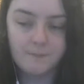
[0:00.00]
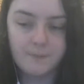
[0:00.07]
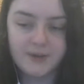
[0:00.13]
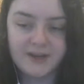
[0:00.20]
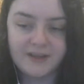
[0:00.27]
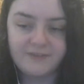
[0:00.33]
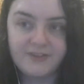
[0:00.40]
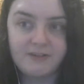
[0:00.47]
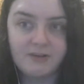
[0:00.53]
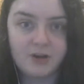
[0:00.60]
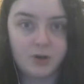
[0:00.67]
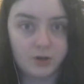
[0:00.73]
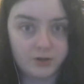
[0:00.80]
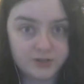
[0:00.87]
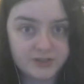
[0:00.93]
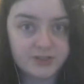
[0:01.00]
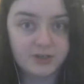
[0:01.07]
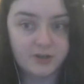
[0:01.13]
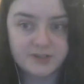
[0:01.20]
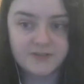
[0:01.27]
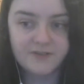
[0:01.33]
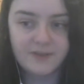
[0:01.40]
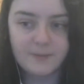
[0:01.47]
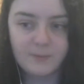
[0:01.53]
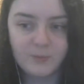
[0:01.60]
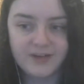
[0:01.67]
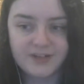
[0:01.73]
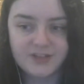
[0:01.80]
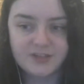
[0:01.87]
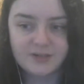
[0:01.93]
But if there are lots and lots of them,
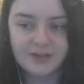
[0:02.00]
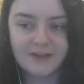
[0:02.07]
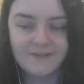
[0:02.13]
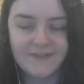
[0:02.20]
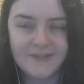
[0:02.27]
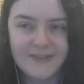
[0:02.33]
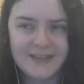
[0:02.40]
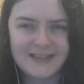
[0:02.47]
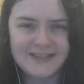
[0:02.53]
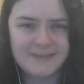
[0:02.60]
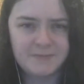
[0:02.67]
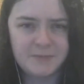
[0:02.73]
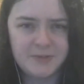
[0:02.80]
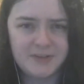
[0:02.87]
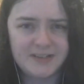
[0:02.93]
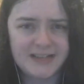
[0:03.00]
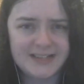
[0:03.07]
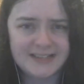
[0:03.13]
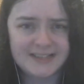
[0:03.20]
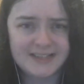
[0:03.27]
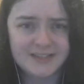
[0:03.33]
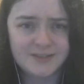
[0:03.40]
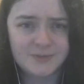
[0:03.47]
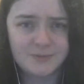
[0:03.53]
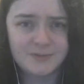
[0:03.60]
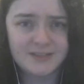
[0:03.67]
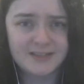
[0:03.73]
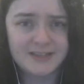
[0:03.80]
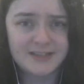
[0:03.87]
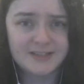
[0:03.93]
which given that they seem to be doing testing in
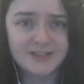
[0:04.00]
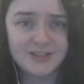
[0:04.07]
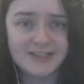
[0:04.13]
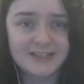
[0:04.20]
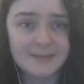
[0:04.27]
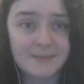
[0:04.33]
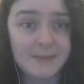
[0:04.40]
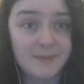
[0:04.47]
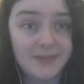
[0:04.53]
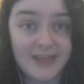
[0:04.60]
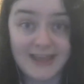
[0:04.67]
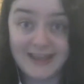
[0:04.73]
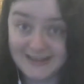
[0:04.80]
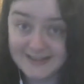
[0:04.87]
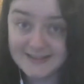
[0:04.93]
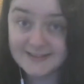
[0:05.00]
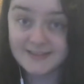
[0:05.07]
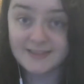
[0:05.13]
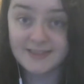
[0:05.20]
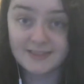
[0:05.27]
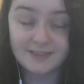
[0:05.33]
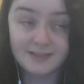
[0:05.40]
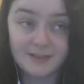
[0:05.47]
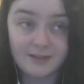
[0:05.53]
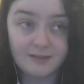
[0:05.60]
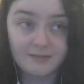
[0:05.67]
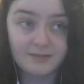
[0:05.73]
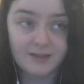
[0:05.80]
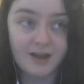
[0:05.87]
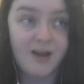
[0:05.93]
schools, suggests that maybe there is,
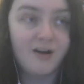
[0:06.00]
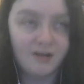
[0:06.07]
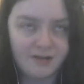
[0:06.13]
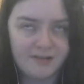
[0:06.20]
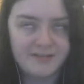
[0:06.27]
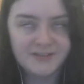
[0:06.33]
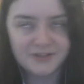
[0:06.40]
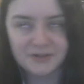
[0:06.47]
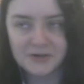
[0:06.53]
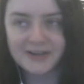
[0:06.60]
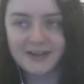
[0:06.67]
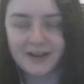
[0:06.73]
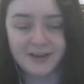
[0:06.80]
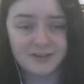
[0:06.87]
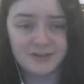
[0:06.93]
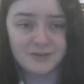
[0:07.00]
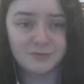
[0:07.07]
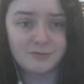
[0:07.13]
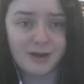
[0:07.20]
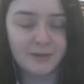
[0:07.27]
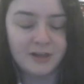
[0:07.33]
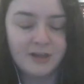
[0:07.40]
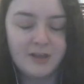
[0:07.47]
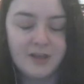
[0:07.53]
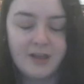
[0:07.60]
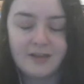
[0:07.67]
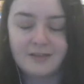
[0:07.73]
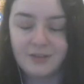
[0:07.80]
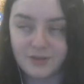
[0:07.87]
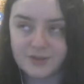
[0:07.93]
there are, sorry, I can do grammar,
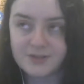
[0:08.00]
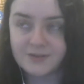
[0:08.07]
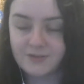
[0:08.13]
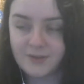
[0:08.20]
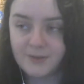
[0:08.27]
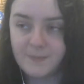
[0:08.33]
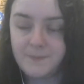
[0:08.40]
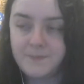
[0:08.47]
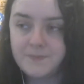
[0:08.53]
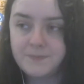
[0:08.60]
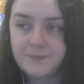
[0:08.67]
lots of them,